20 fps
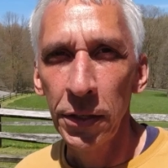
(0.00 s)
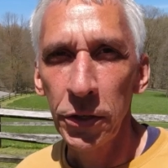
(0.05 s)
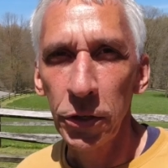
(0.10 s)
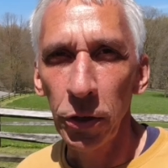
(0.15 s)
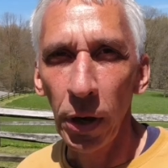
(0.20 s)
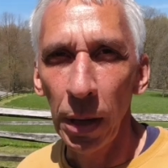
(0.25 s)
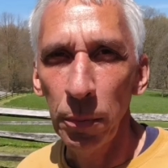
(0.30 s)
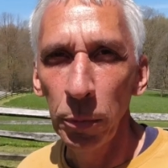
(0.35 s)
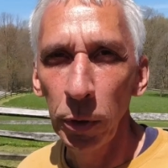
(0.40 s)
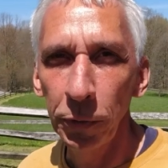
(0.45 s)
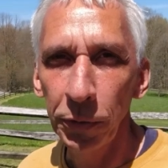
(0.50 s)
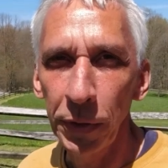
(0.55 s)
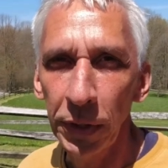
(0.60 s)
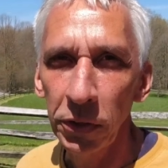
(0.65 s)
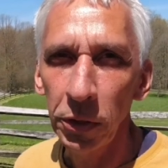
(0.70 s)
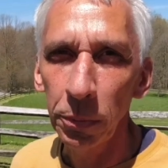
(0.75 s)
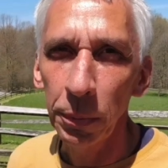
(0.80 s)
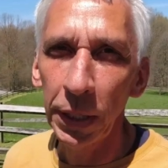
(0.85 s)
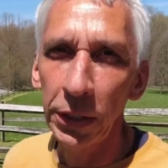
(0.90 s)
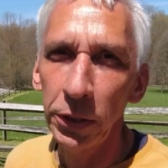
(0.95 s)
So I moved
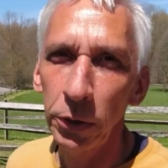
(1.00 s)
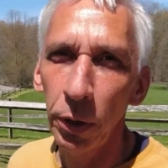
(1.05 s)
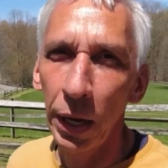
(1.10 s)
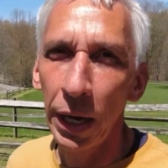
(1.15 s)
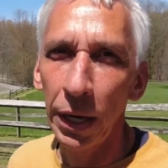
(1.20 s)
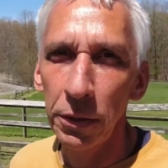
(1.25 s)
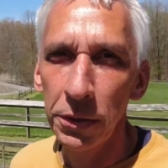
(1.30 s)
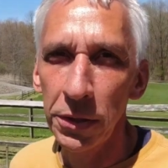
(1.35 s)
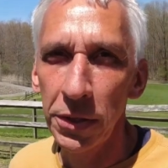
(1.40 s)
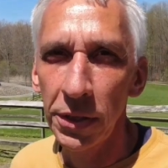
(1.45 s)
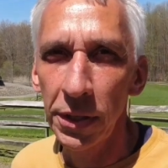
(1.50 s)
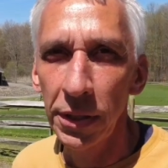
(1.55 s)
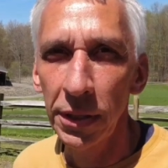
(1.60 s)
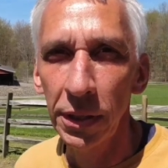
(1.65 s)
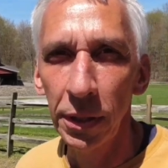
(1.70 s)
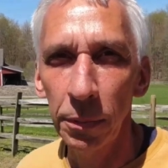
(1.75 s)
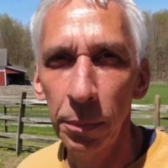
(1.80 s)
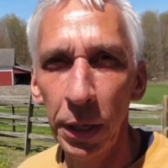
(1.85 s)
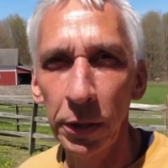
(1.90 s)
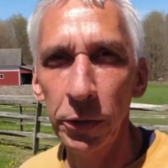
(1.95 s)
into my new house
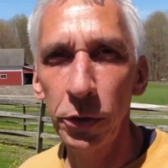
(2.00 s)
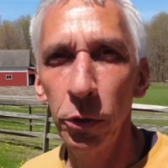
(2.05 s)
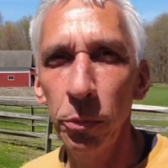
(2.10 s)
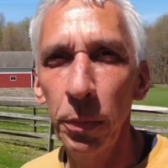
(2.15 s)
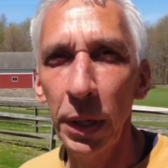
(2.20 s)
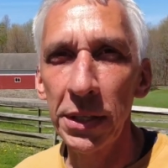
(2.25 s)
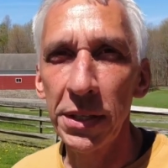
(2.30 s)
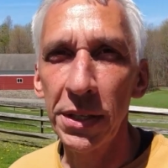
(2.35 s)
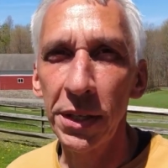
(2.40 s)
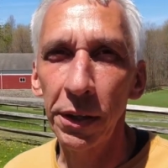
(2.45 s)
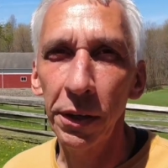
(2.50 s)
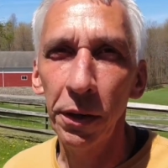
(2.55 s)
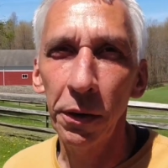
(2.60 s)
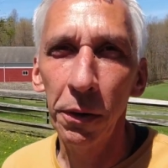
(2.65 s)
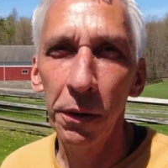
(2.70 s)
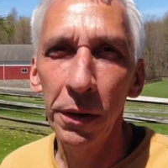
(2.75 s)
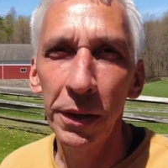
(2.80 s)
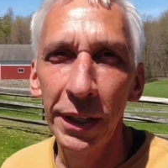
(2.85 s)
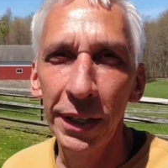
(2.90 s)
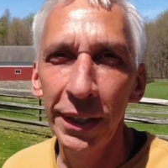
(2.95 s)
about 2 months
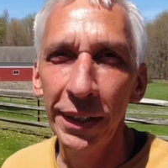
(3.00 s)
ago,